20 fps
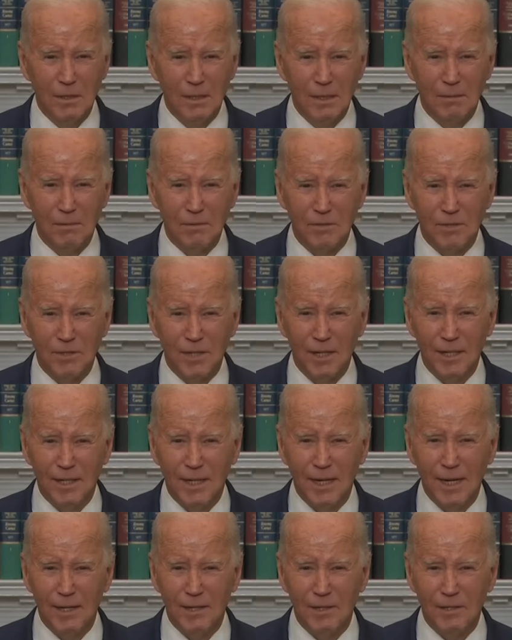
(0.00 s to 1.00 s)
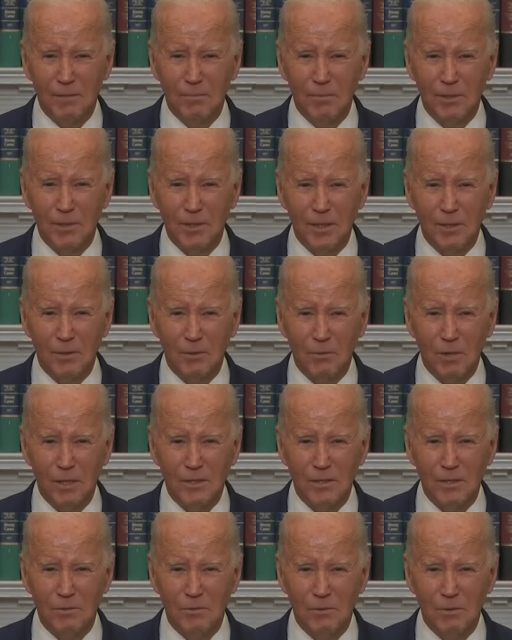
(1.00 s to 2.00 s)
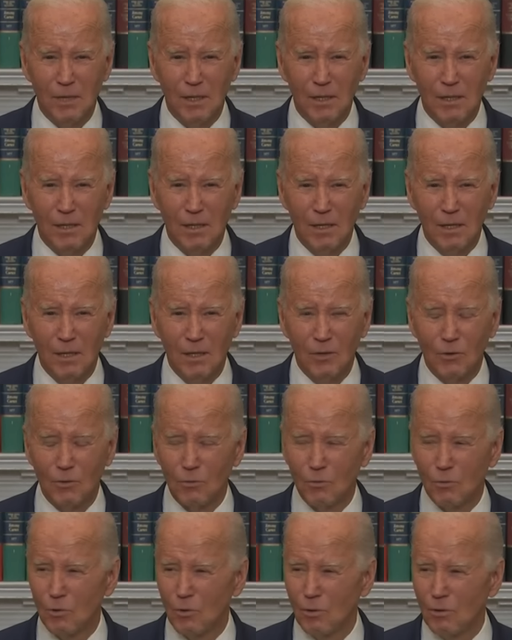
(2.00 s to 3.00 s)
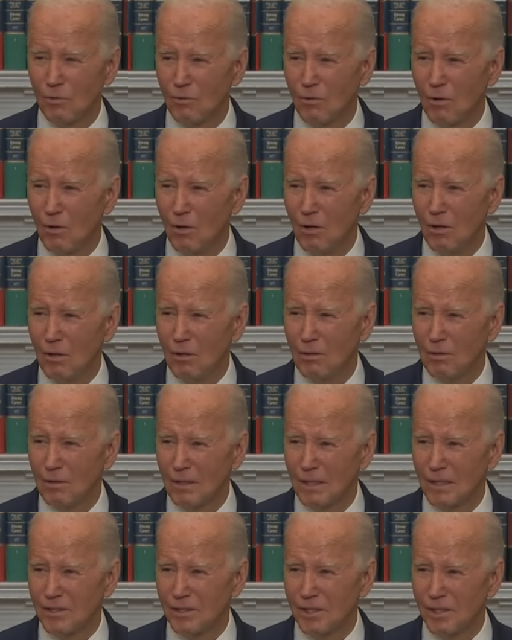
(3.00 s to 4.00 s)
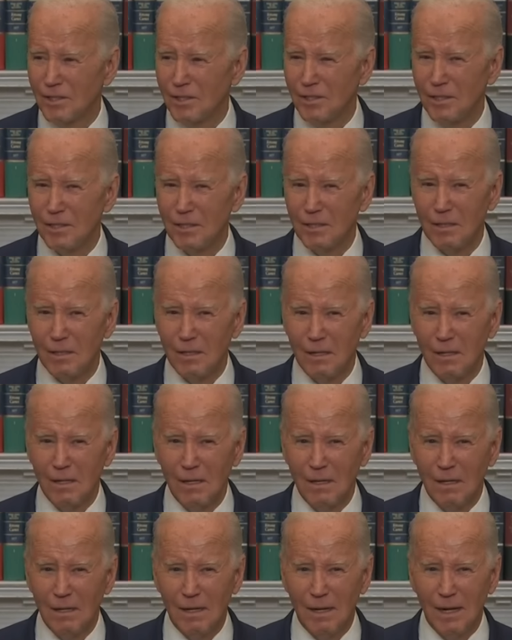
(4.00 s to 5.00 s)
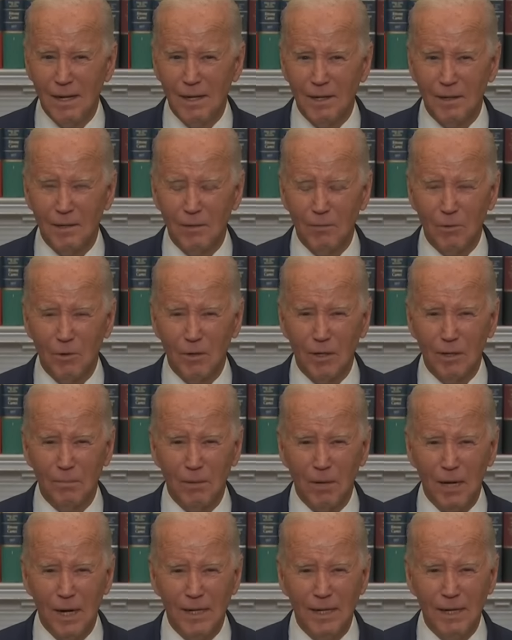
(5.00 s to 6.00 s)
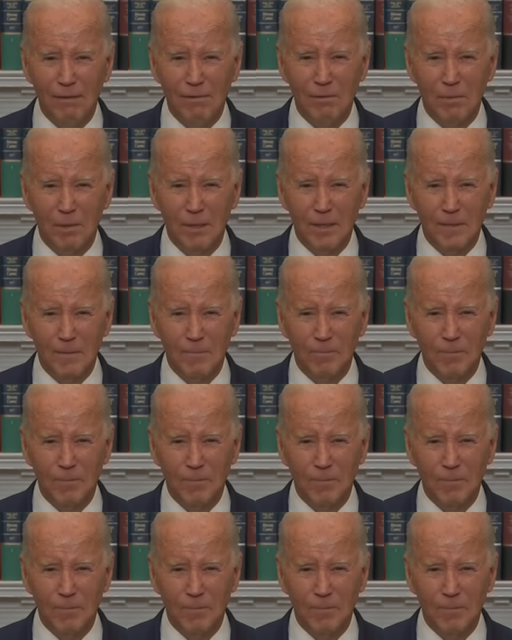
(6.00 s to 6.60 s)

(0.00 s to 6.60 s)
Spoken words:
He was dedicated to building a Russia where the rule of law existed and where it applied to everybody.